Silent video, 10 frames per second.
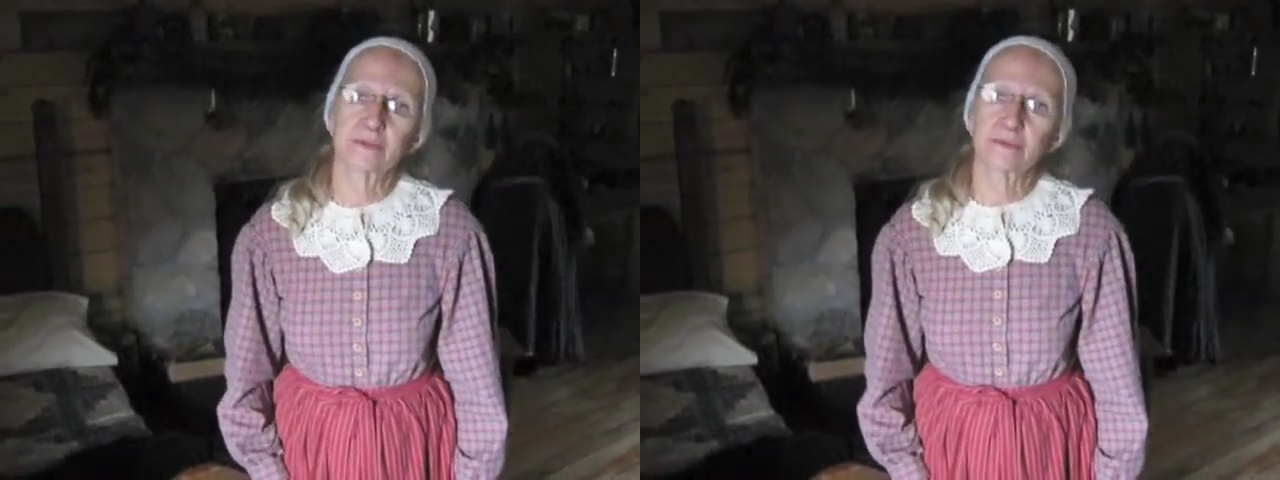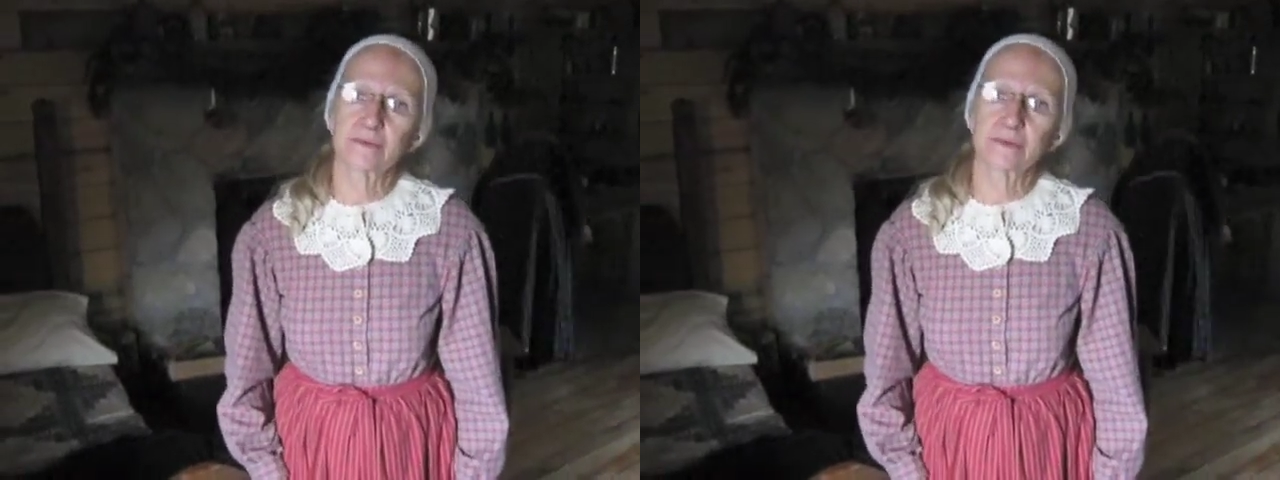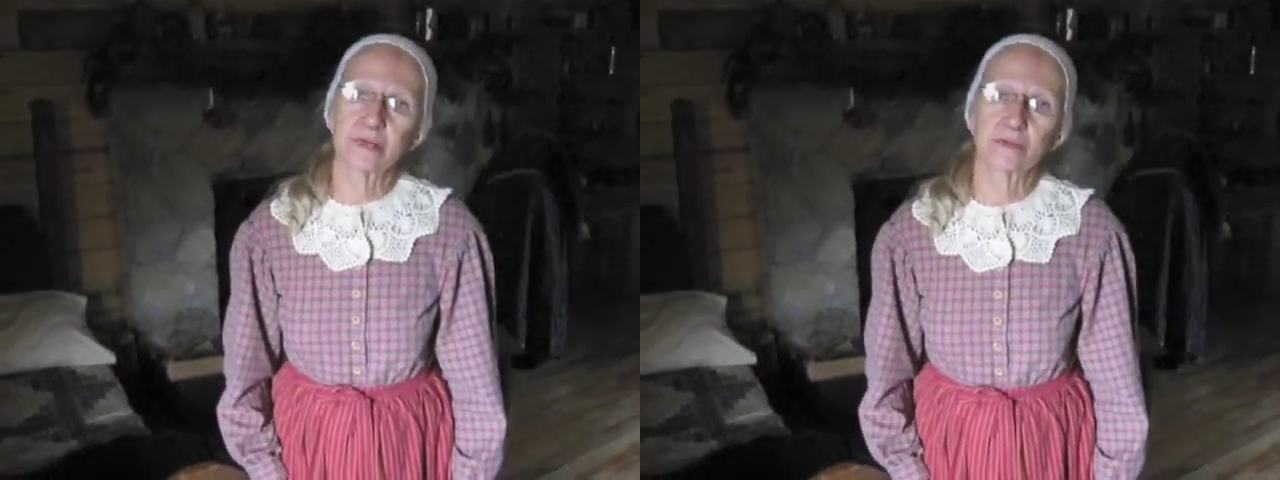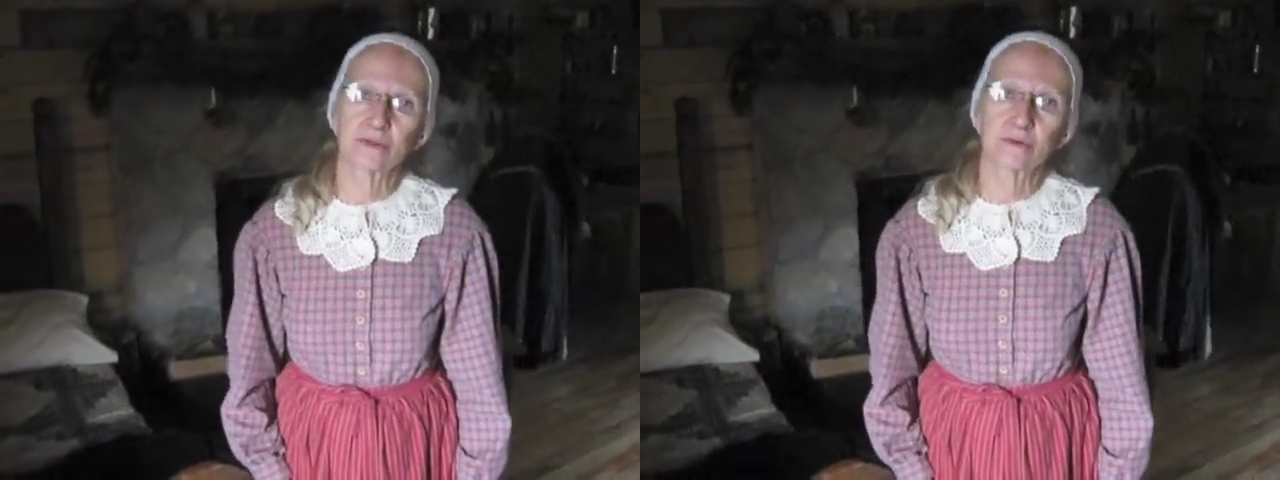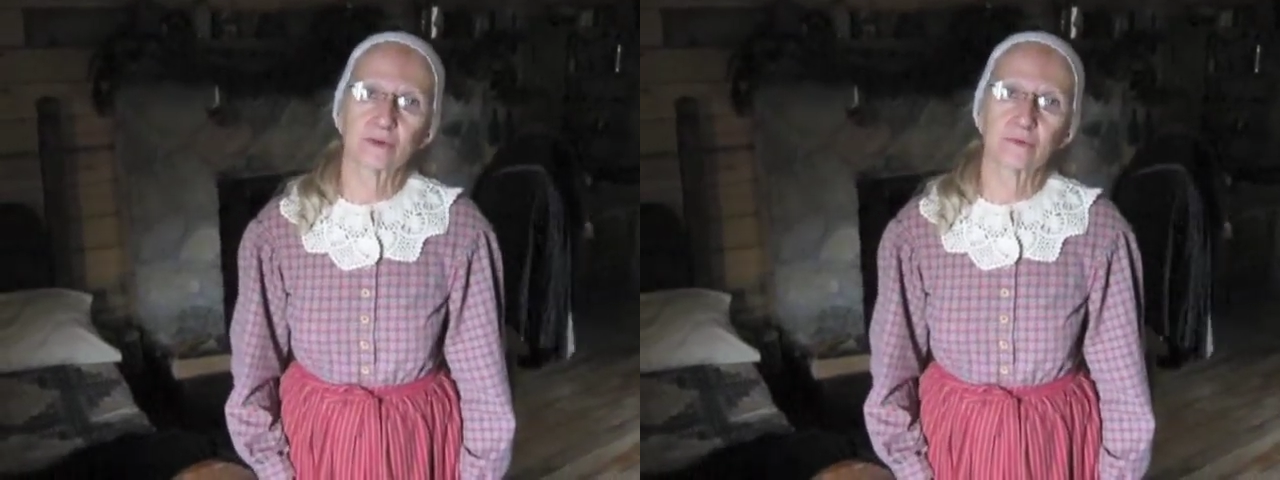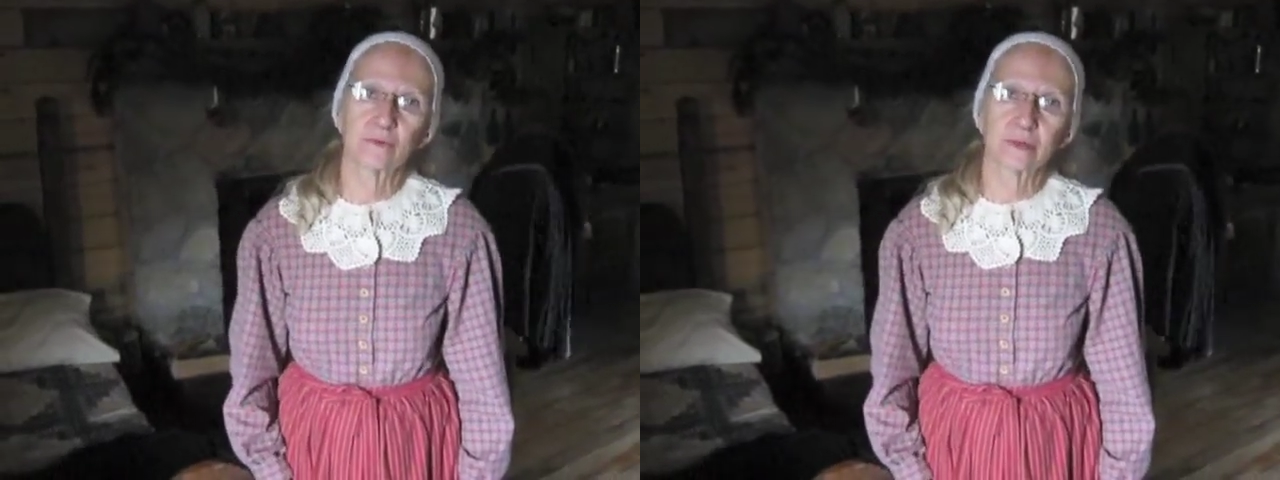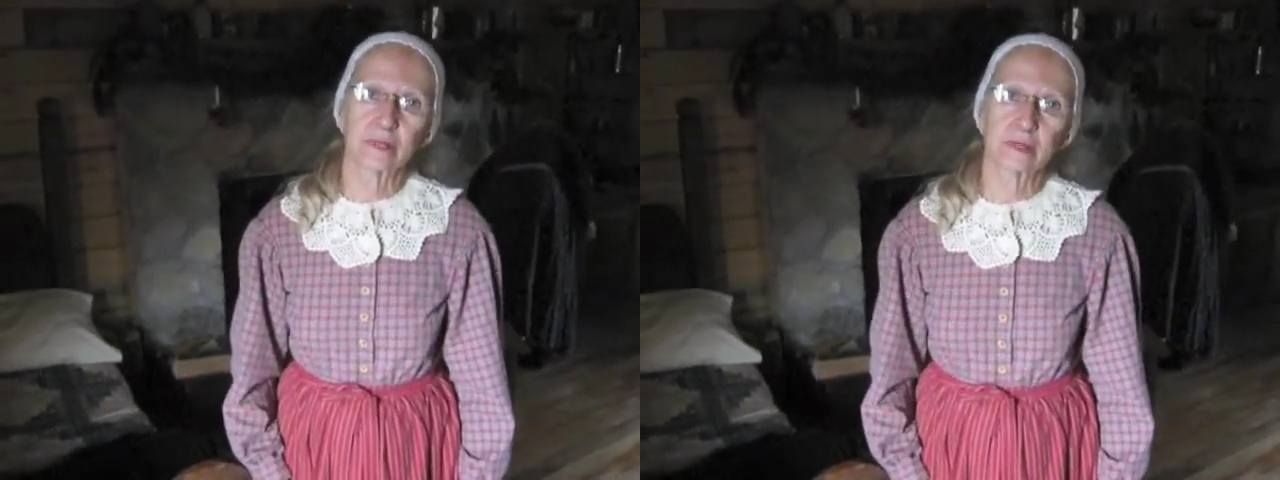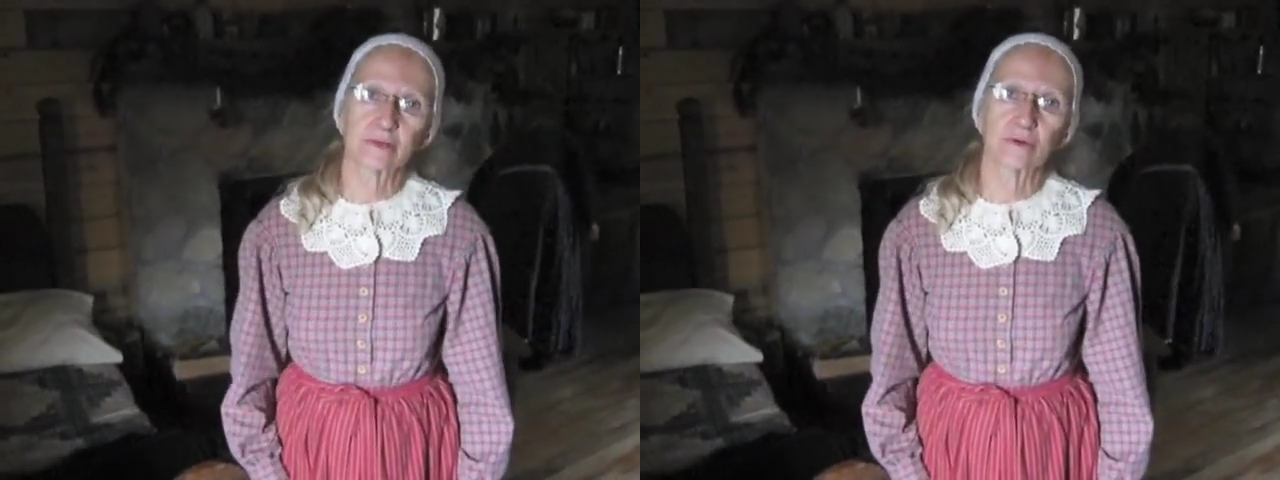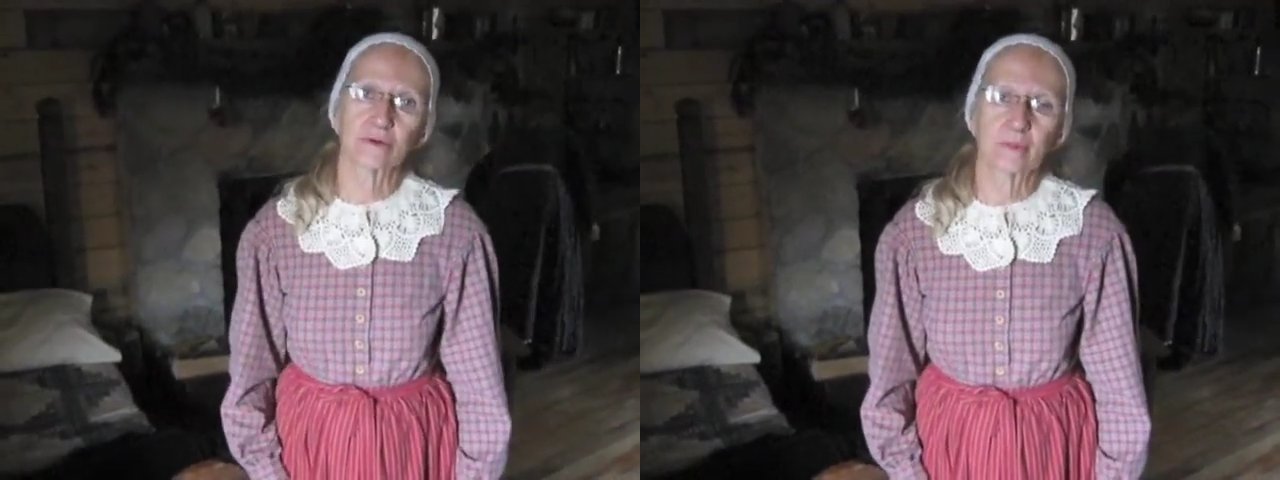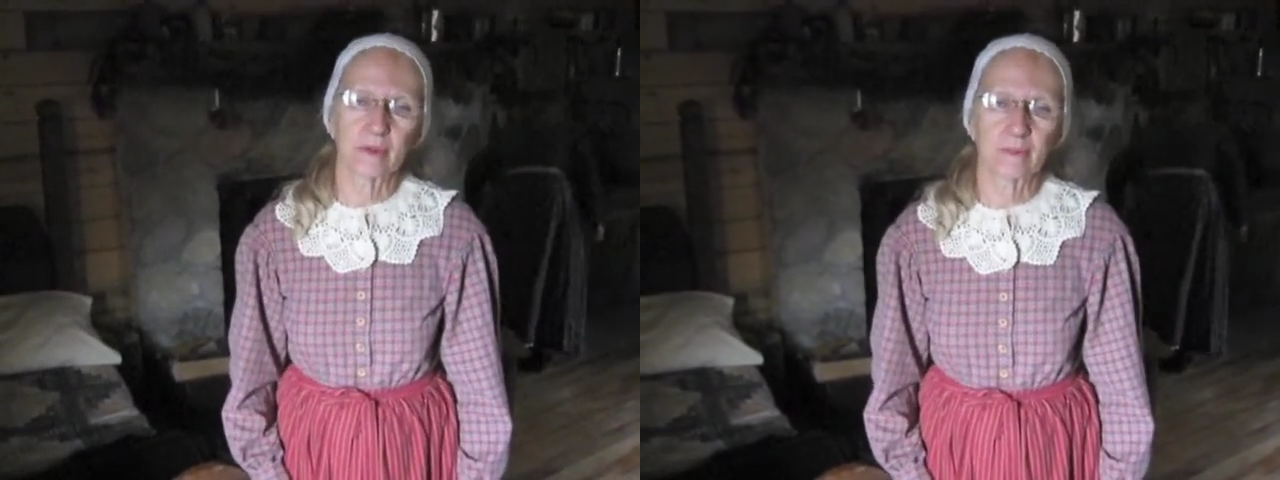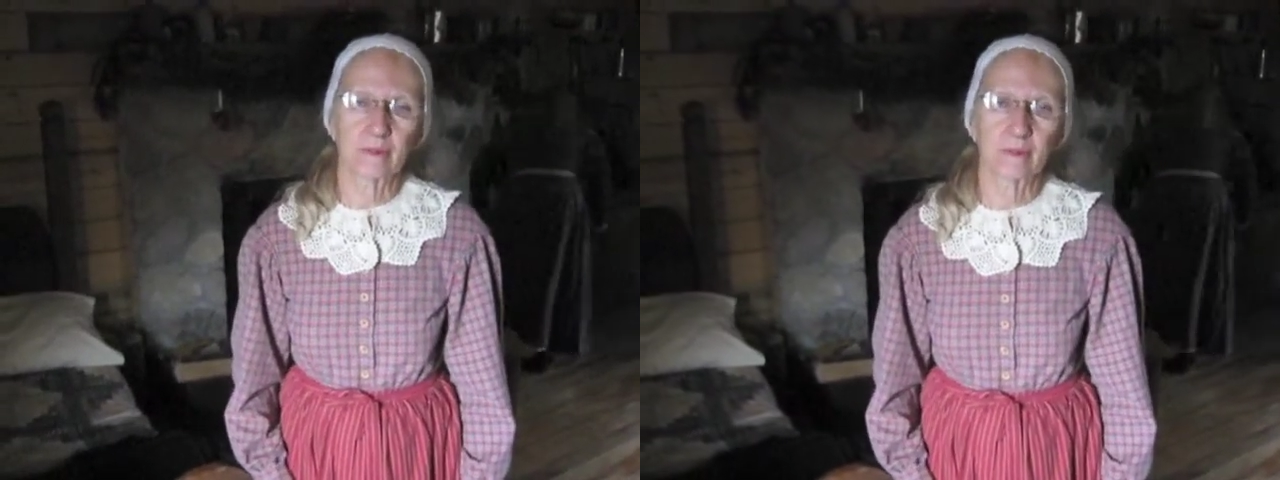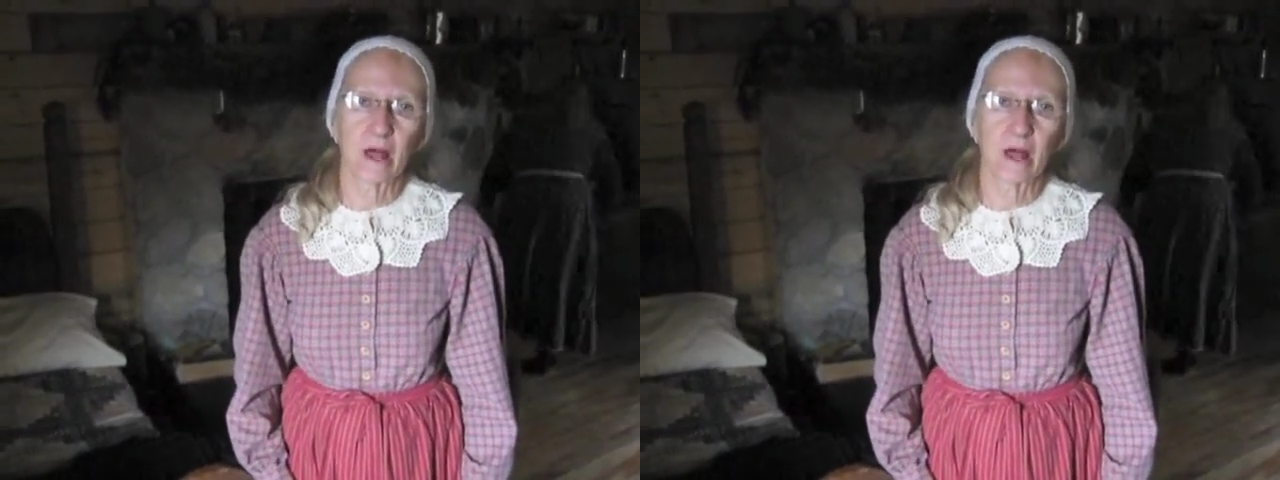to teach children and show people